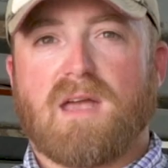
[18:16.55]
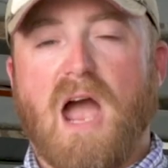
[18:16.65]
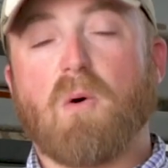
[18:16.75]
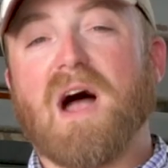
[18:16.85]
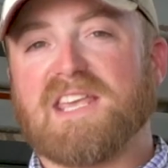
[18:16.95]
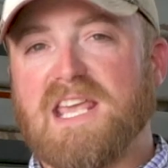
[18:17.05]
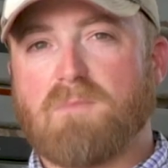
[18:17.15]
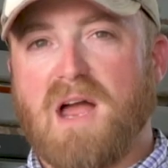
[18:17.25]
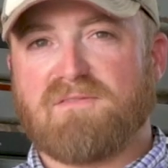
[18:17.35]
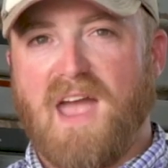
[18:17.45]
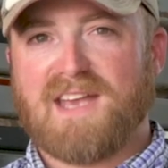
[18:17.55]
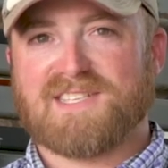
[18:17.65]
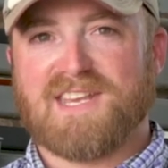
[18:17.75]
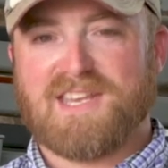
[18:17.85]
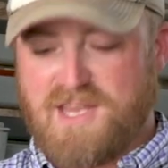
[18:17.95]
How I keep my
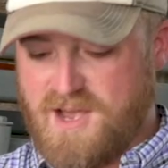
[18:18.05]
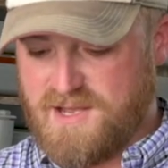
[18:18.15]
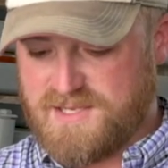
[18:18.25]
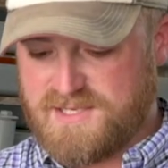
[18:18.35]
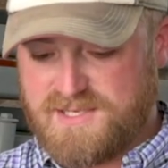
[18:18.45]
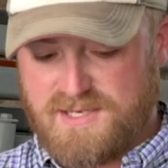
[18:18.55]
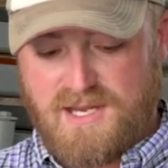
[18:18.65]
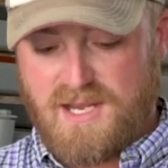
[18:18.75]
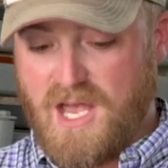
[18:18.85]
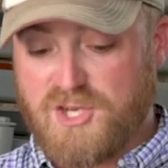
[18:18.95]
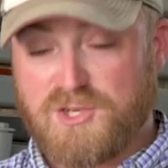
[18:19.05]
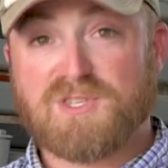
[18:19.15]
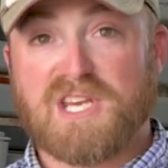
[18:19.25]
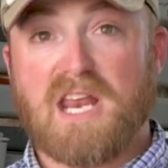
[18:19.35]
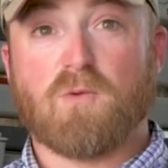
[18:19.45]
vaccine guns
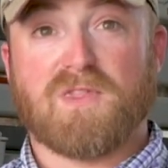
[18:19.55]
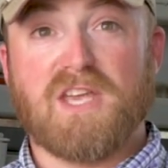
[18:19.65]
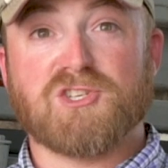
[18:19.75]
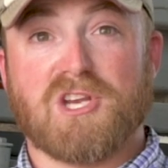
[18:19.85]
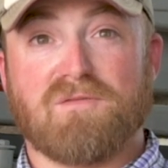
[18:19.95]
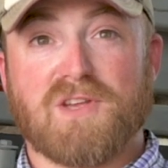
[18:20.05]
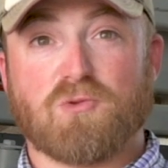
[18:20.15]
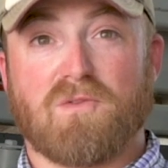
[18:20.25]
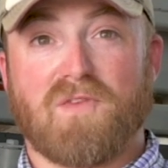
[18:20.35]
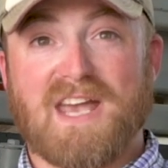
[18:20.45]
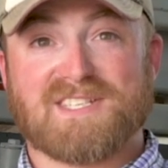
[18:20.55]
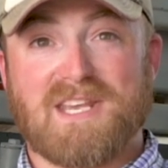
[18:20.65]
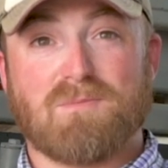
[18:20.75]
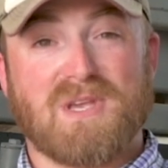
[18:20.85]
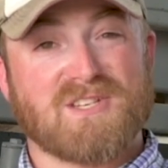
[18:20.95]
associated with each individual
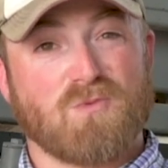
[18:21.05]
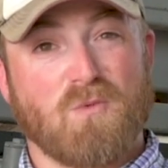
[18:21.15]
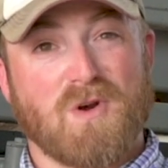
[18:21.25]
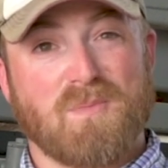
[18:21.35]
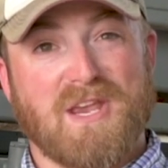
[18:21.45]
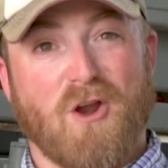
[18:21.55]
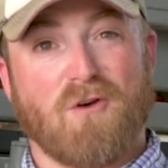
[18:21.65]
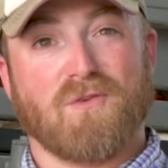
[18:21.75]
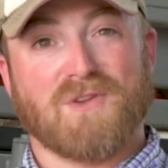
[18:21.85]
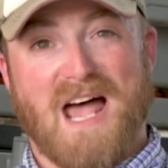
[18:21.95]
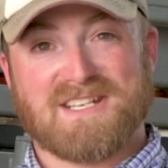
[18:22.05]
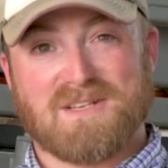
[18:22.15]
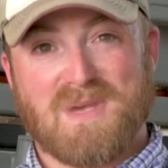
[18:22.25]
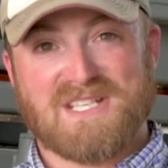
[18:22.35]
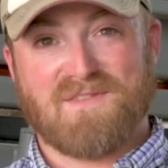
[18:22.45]
vaccine, because we want to be careful not to mix